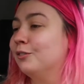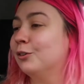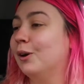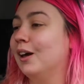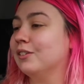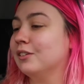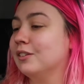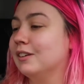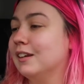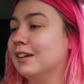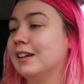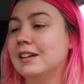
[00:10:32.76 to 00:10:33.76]
thought as I'd
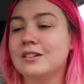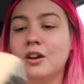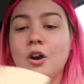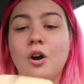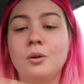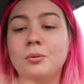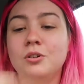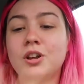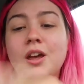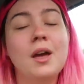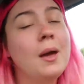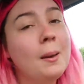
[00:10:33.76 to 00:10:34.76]
seen it I would
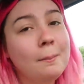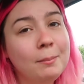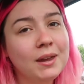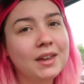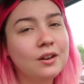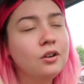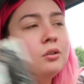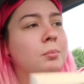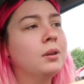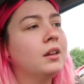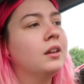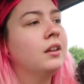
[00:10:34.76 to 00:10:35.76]
pick it up.
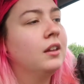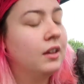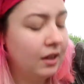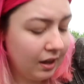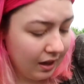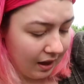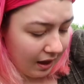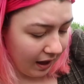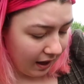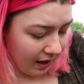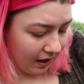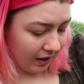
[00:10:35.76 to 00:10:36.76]

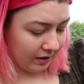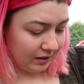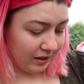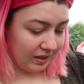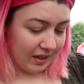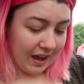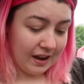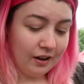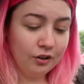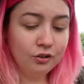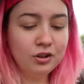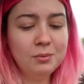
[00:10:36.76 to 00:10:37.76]
And then
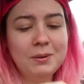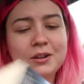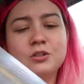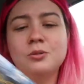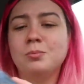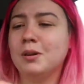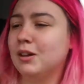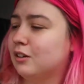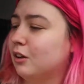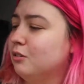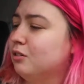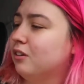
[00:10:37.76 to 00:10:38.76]
I also picked up
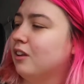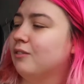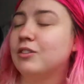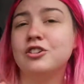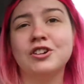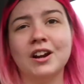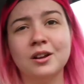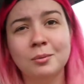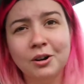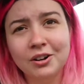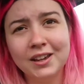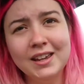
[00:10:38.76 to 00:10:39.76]
Ghosts of the Shadow
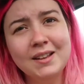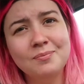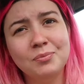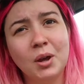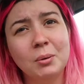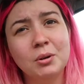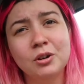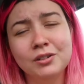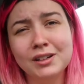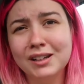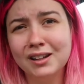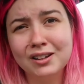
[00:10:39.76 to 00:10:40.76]
Market. I'm
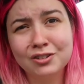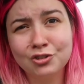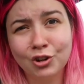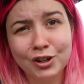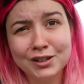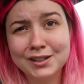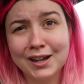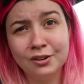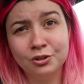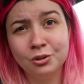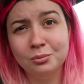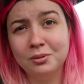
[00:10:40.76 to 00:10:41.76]
currently like trying to
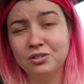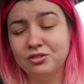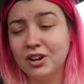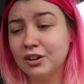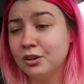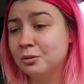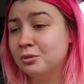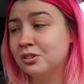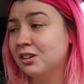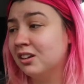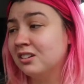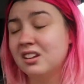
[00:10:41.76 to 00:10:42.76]
catch up with Shadow
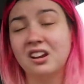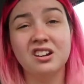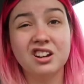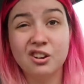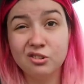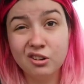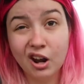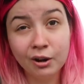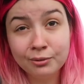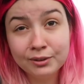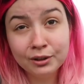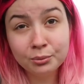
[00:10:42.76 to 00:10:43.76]
Hunters and I don't
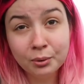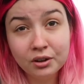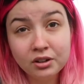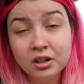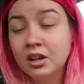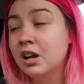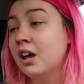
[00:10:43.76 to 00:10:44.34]
own this one.